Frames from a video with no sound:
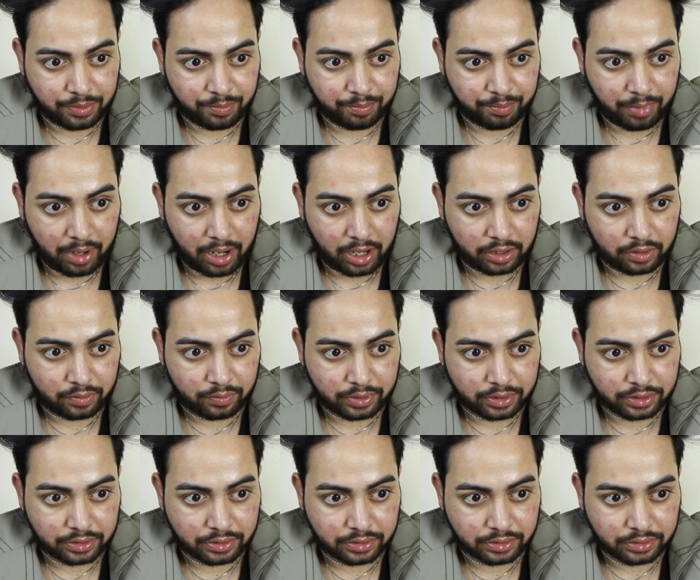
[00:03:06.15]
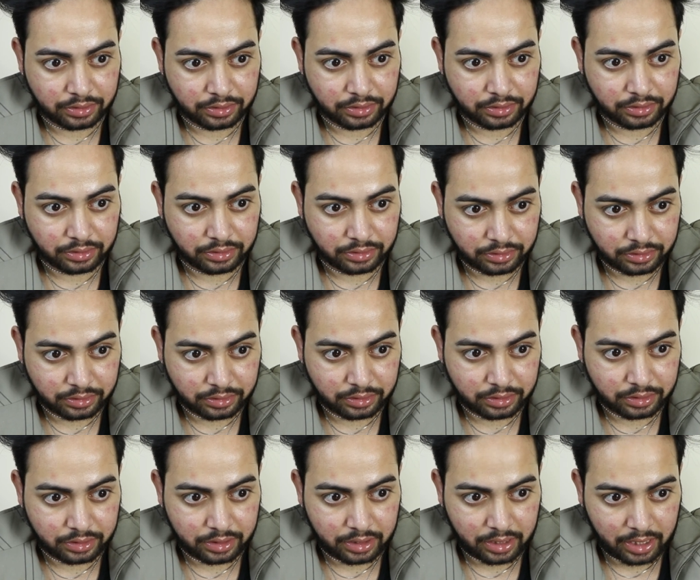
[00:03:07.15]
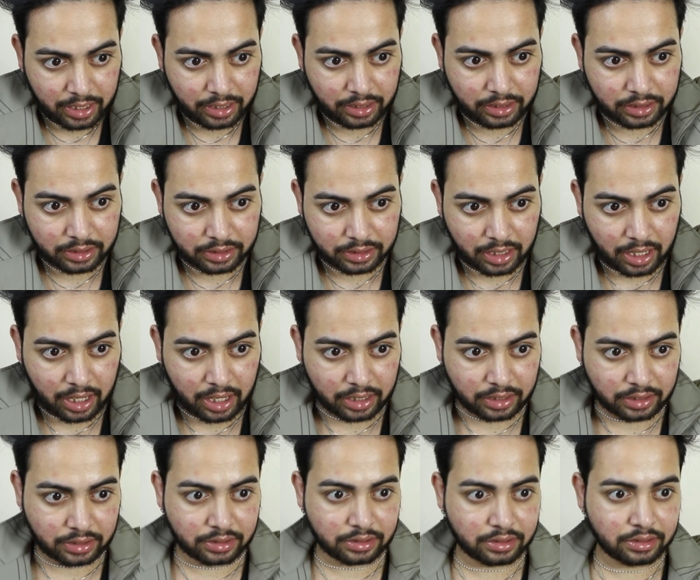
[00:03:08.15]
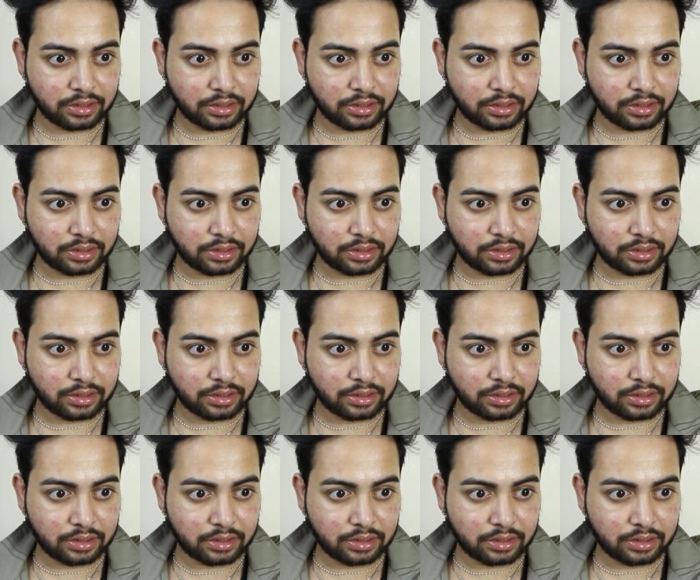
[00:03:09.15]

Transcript: backward like that.